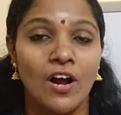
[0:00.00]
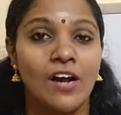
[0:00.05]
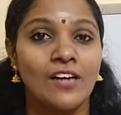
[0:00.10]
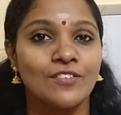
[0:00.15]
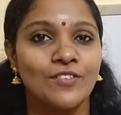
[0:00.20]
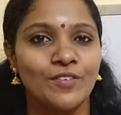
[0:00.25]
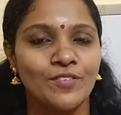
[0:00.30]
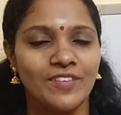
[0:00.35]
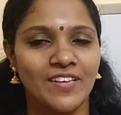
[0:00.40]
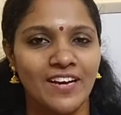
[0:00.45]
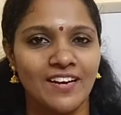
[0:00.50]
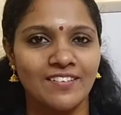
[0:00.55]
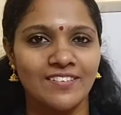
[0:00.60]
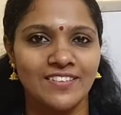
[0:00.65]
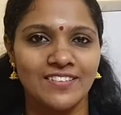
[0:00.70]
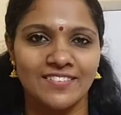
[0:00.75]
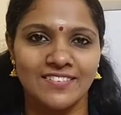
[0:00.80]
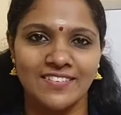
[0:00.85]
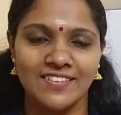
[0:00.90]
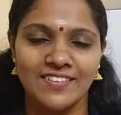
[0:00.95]
Also we have
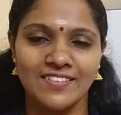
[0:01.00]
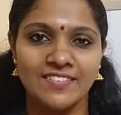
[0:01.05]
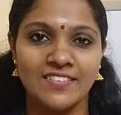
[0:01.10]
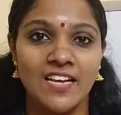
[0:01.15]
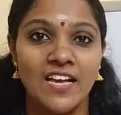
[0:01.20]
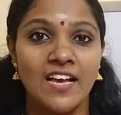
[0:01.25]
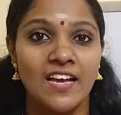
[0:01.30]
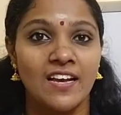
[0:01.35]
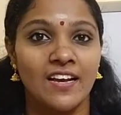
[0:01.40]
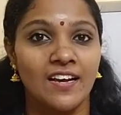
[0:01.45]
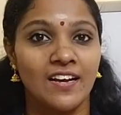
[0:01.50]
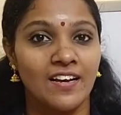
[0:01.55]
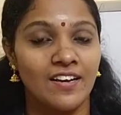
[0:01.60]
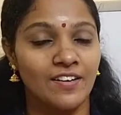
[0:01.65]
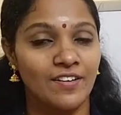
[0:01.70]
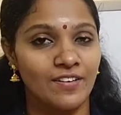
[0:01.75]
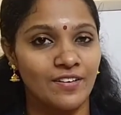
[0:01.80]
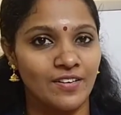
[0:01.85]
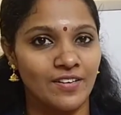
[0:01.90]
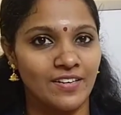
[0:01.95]
discussed
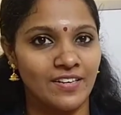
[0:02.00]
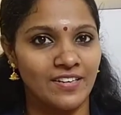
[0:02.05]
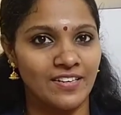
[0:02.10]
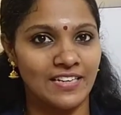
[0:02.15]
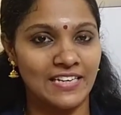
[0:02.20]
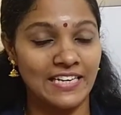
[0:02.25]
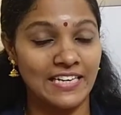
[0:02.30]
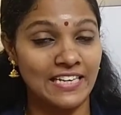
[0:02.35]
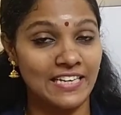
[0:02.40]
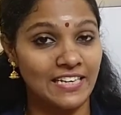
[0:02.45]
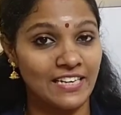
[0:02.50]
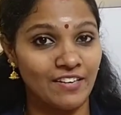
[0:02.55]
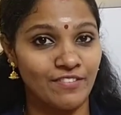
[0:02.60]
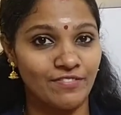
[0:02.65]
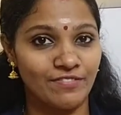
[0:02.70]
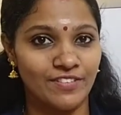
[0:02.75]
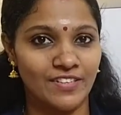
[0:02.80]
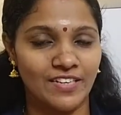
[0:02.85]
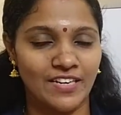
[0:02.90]
left